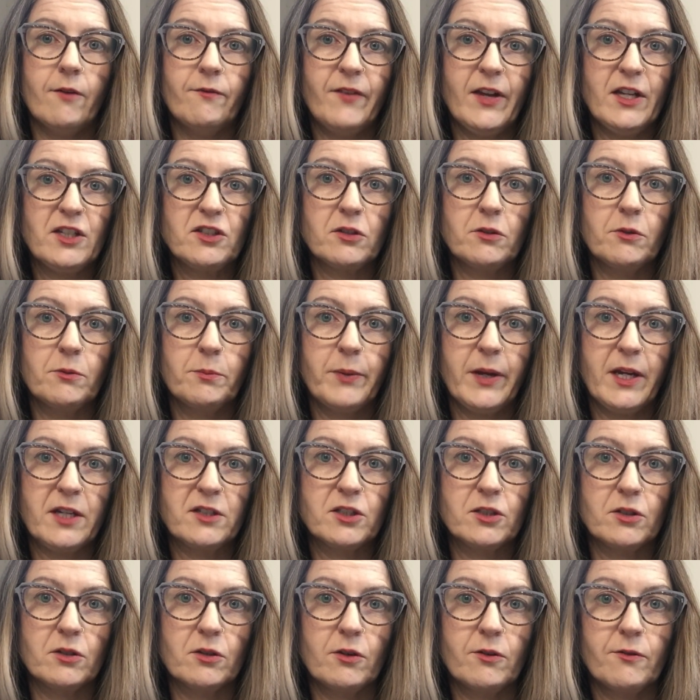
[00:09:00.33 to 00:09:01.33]
facial
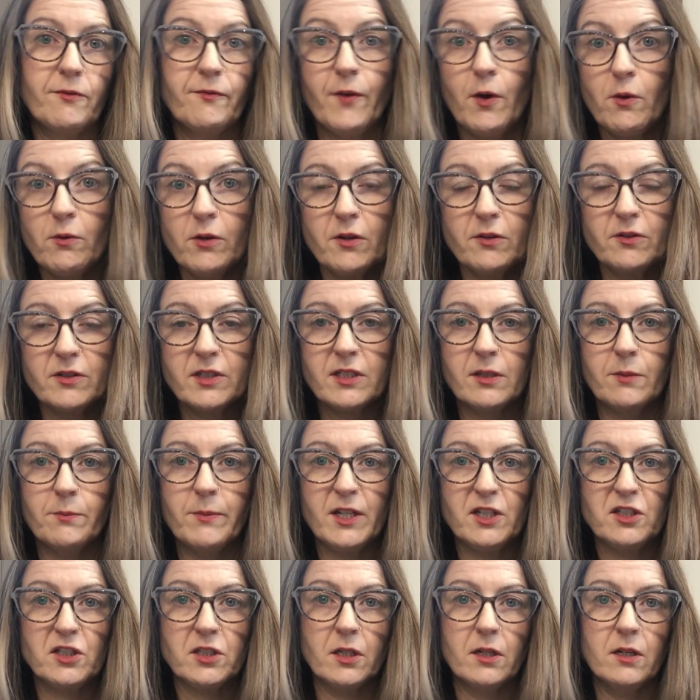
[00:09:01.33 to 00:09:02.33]
picture photo
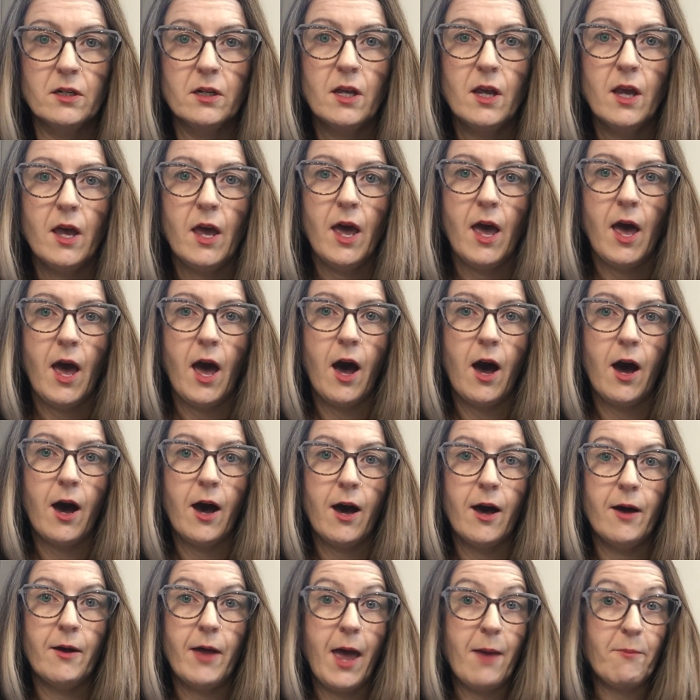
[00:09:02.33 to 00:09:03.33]
submission,
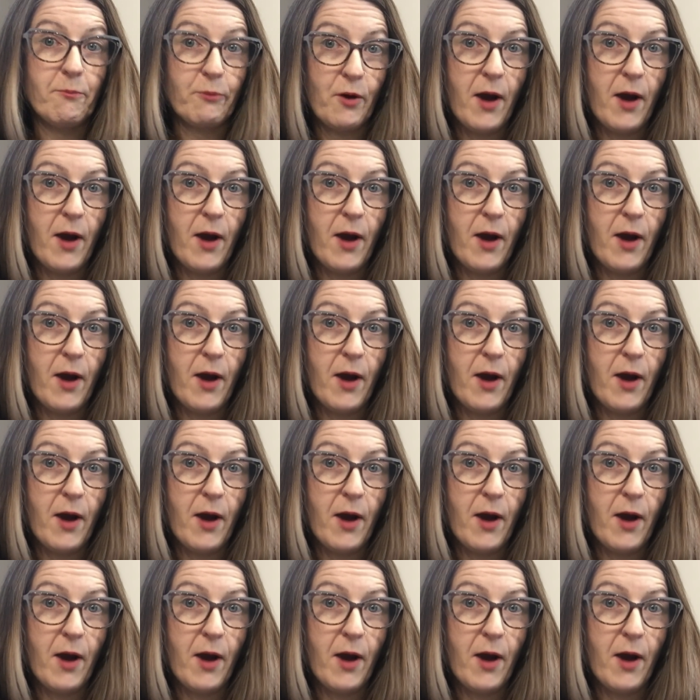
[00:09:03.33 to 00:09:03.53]
and